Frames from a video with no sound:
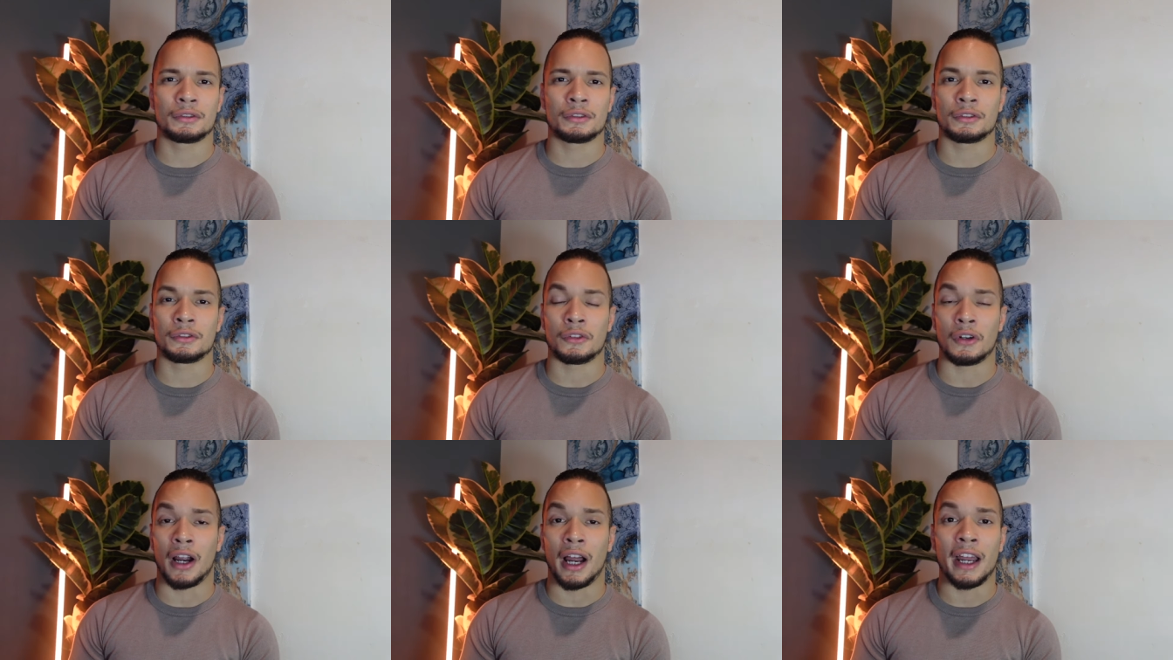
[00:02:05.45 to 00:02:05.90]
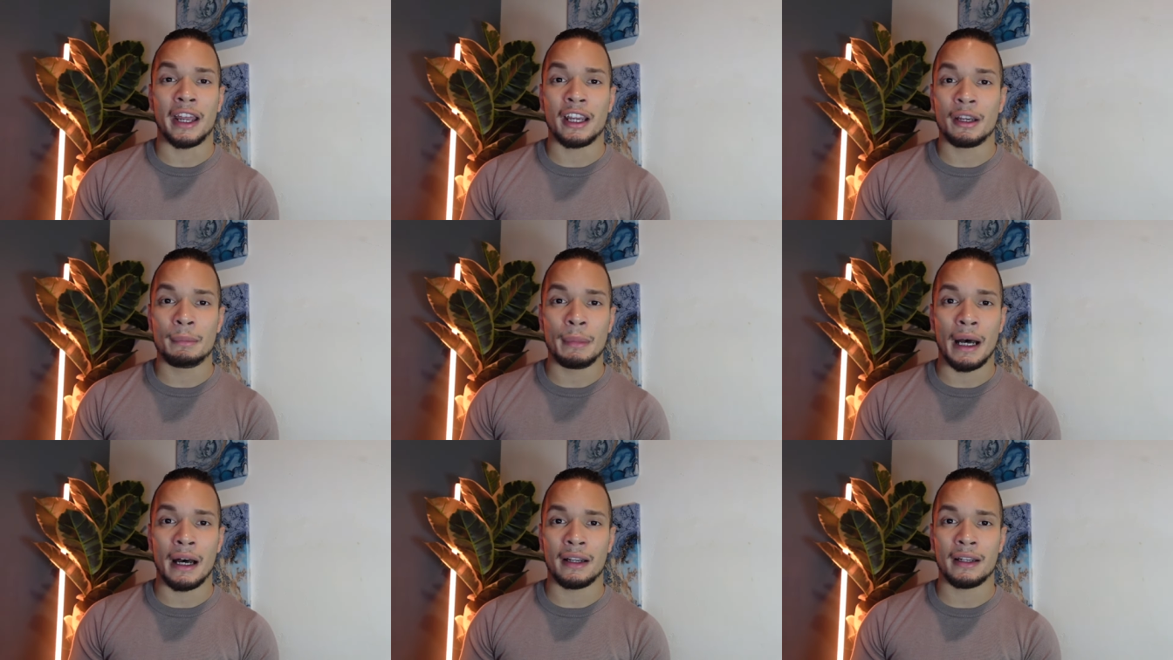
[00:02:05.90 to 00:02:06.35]
crying
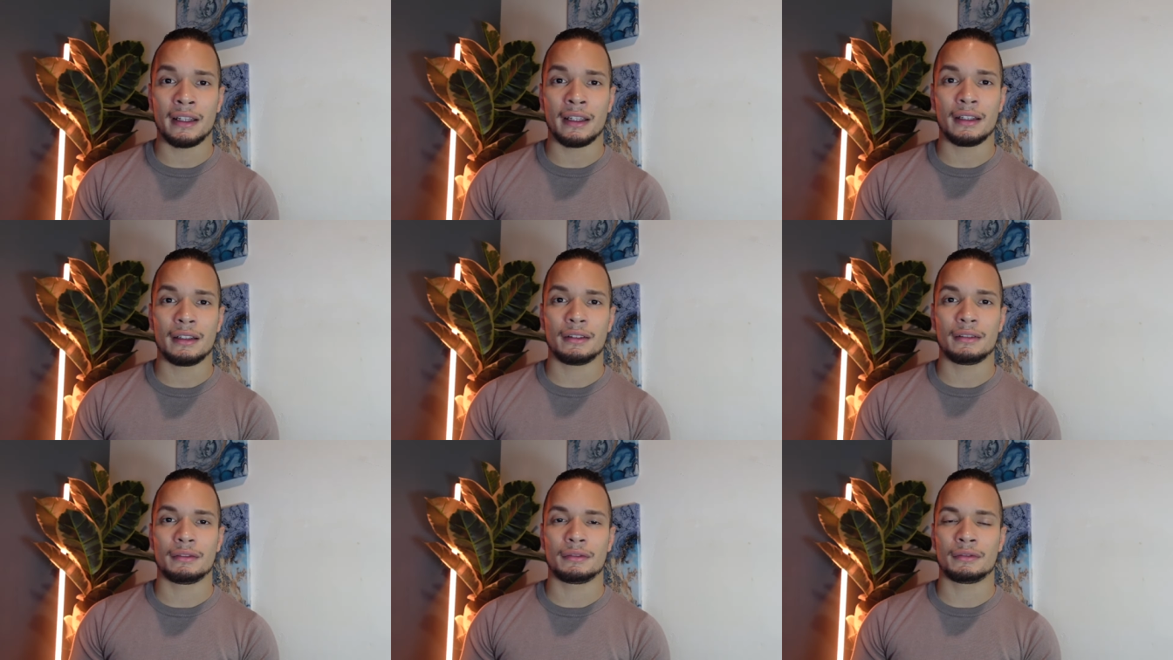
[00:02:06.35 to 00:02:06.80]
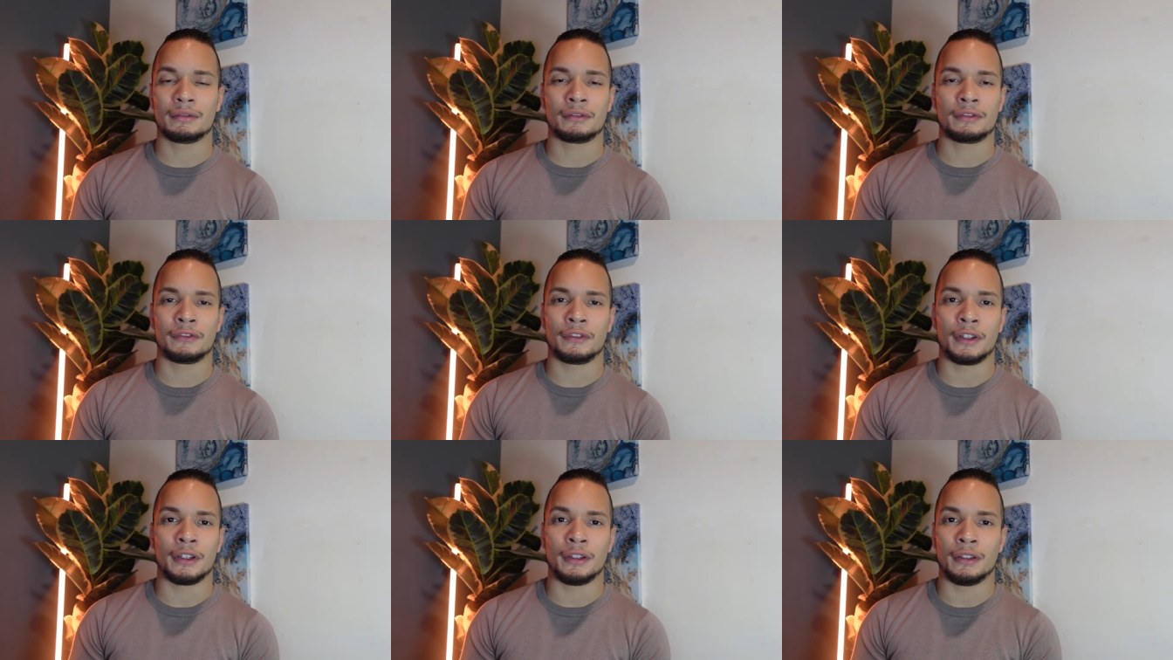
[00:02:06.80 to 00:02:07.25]
about it
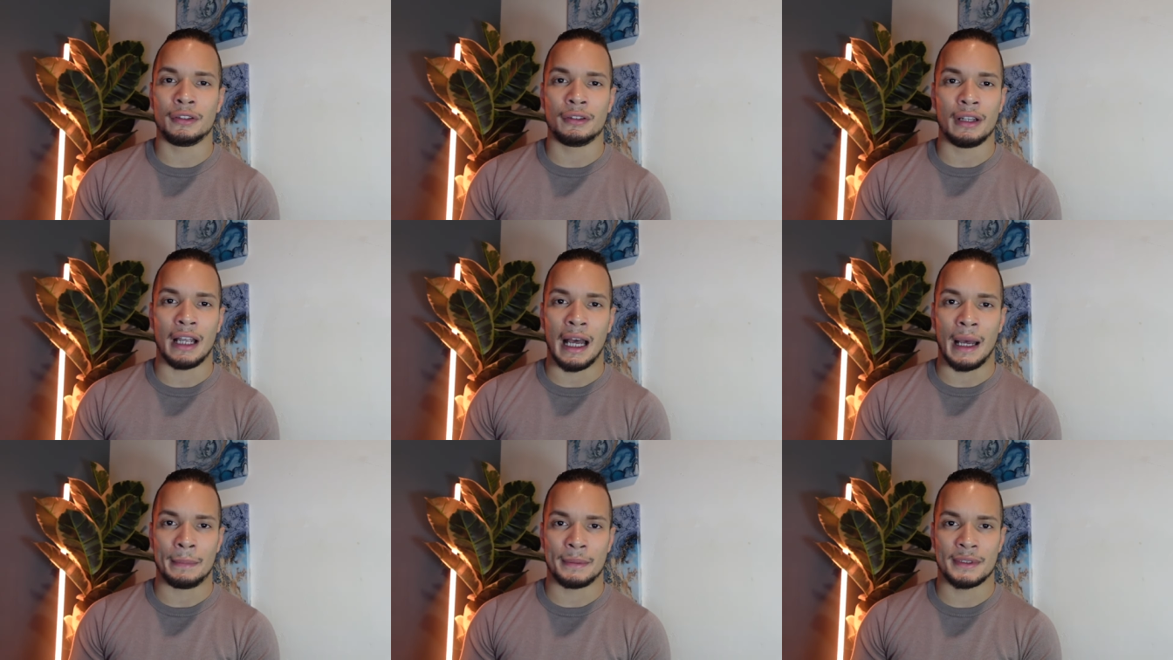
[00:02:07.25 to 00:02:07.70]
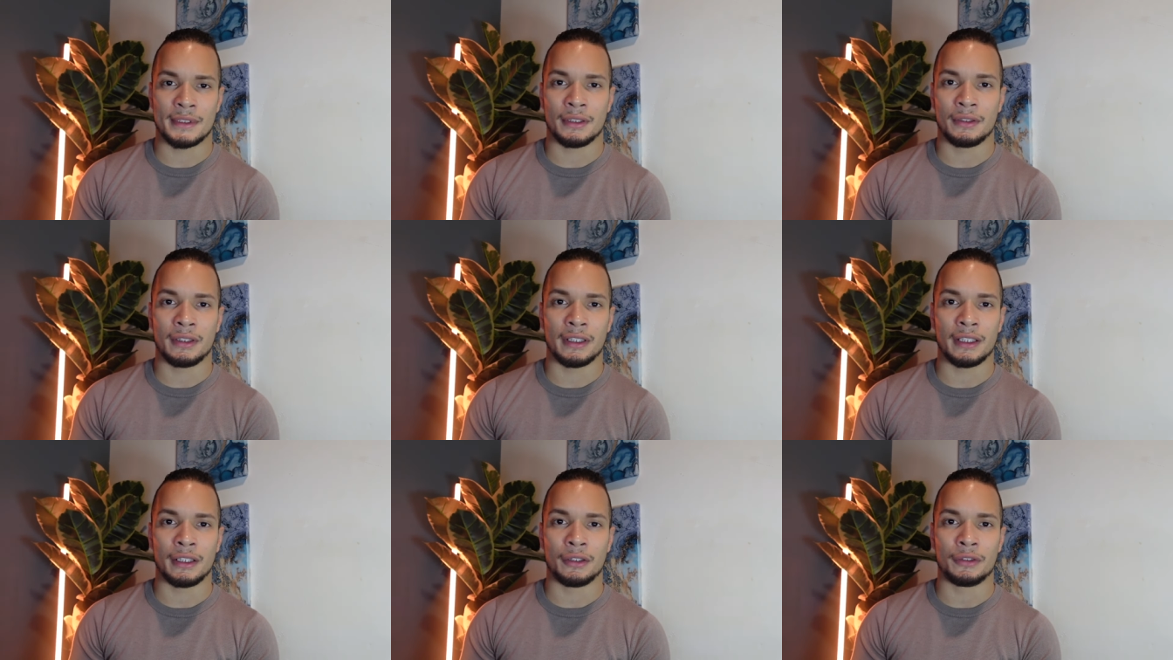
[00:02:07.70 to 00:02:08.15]
for
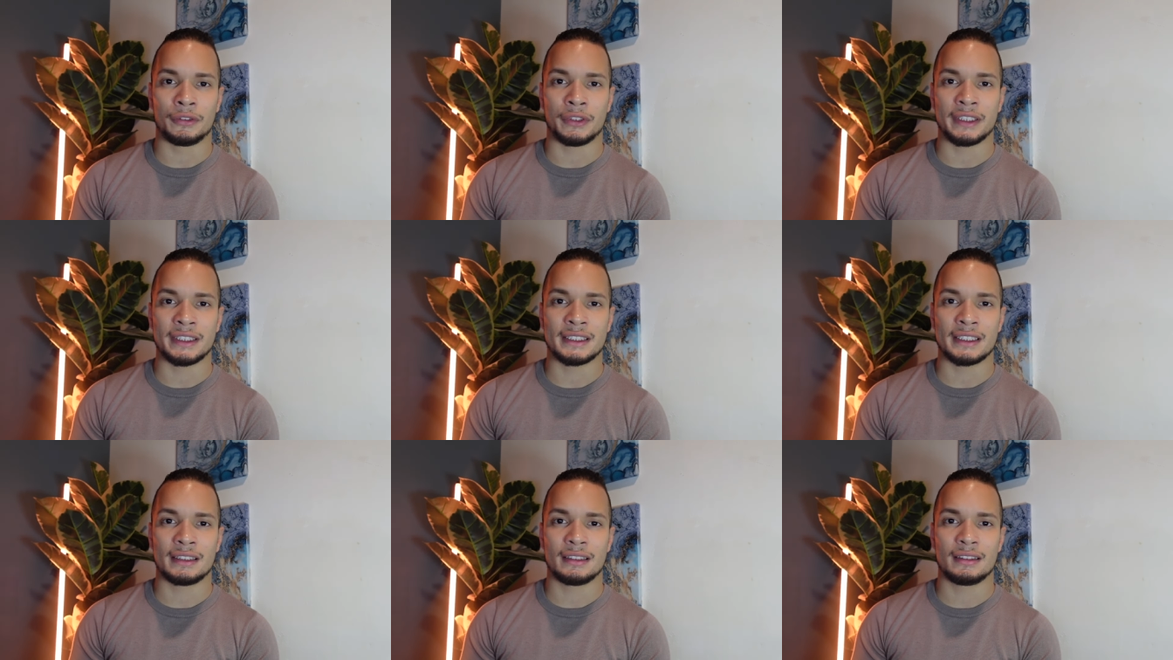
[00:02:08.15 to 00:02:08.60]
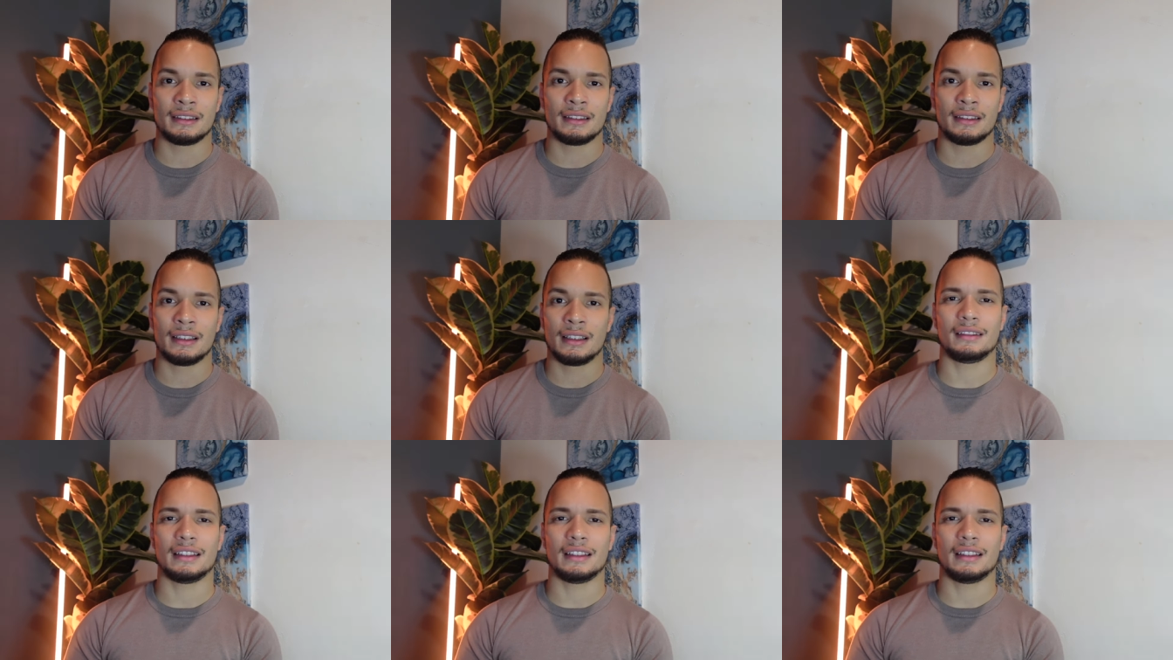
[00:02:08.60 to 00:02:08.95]
absolutely no reason